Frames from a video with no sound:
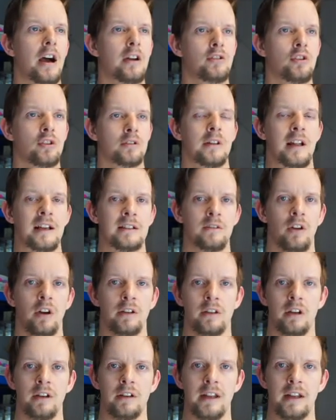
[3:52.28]
just last
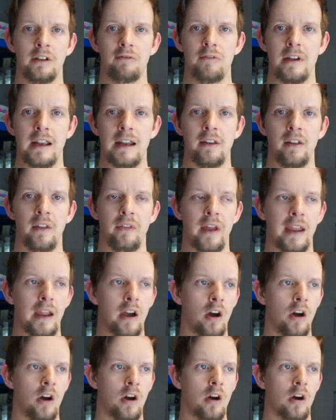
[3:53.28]
night I did read that they
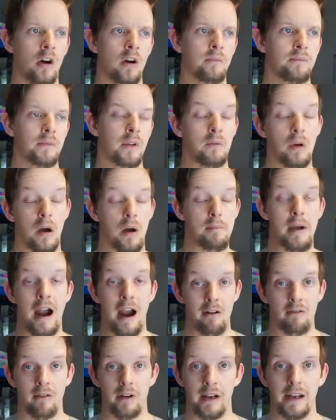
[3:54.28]
are, well,
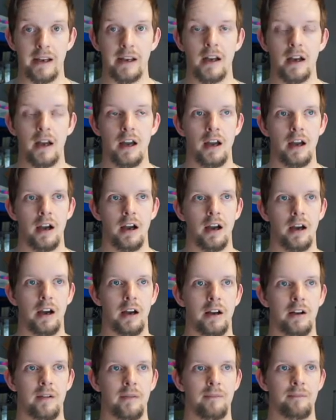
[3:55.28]
apparently,
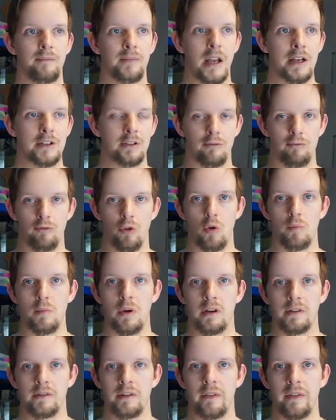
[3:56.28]
as a
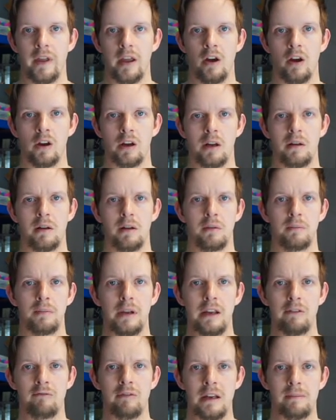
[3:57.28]
rumor, that they are going to
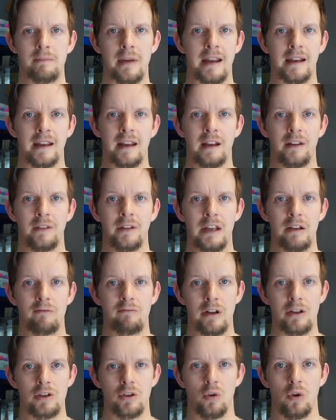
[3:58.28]
be remaking the
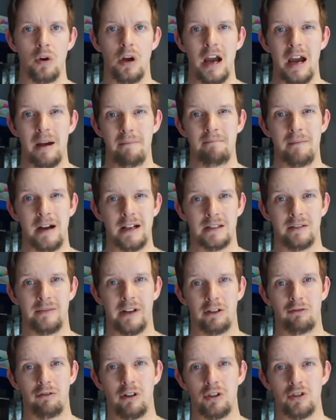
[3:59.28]
original Mass
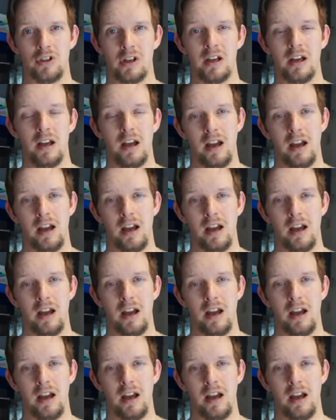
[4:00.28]
Effect trilogy.